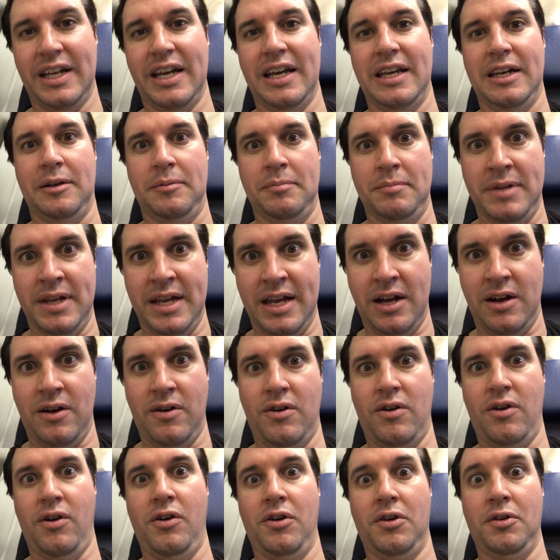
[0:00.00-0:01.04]
and I'm
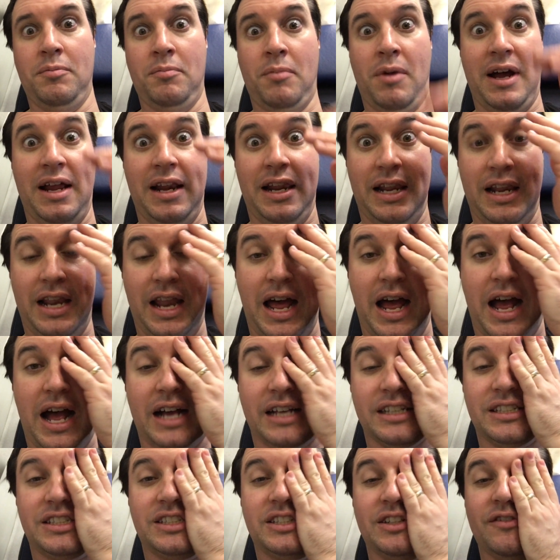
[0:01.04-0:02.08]
now on my
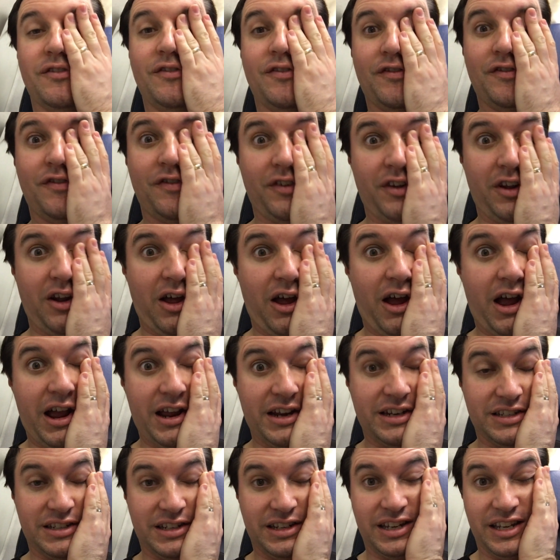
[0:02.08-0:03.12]
last
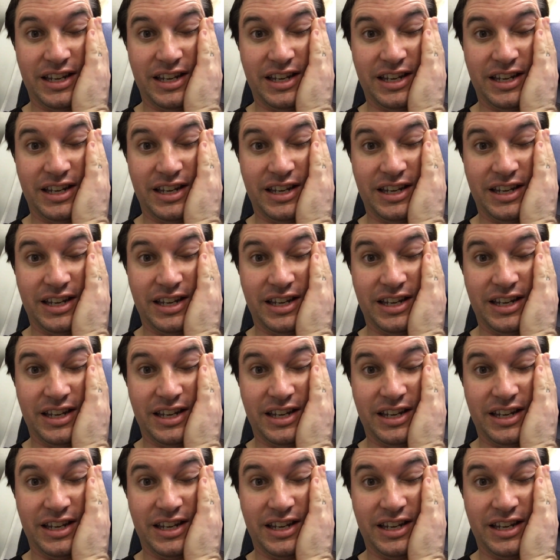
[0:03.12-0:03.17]
flight.